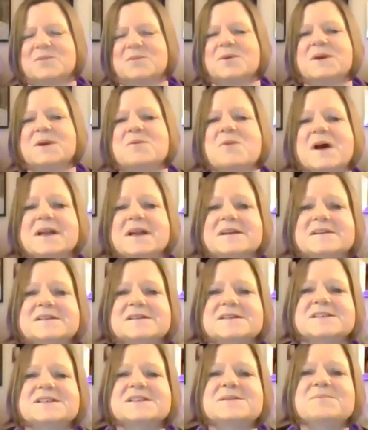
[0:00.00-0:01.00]
we want
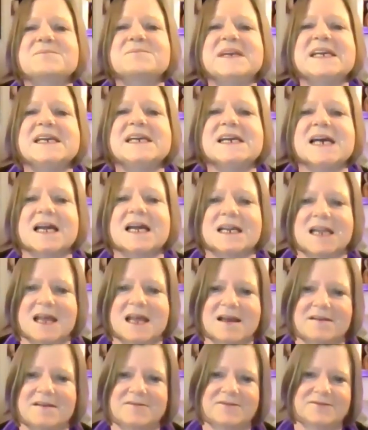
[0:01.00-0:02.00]
to be
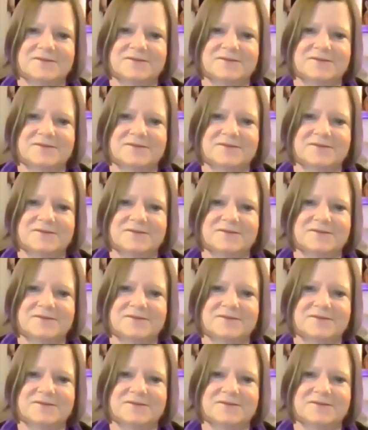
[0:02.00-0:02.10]
love.